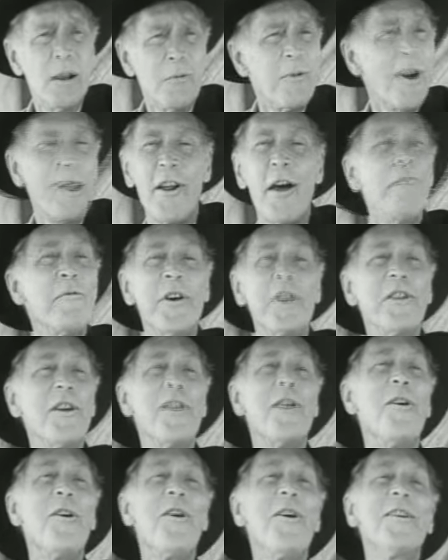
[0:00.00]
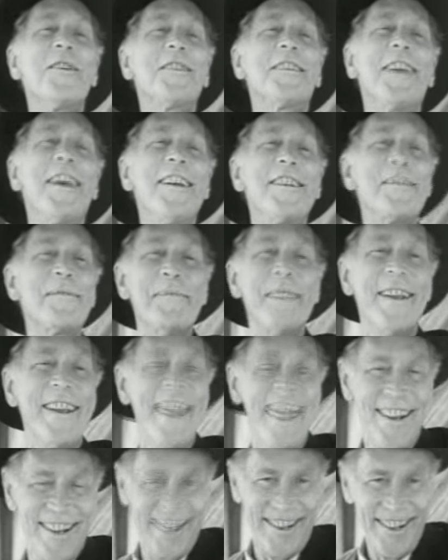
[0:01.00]
uh, wherever the Lord takes
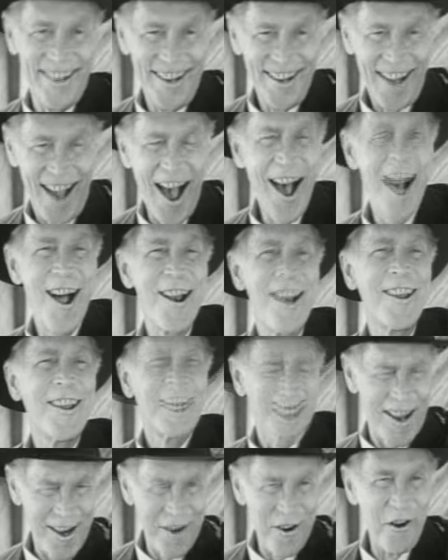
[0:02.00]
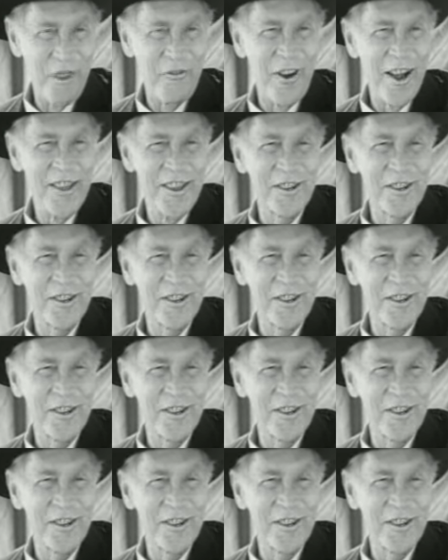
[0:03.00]
me. I'll take off on the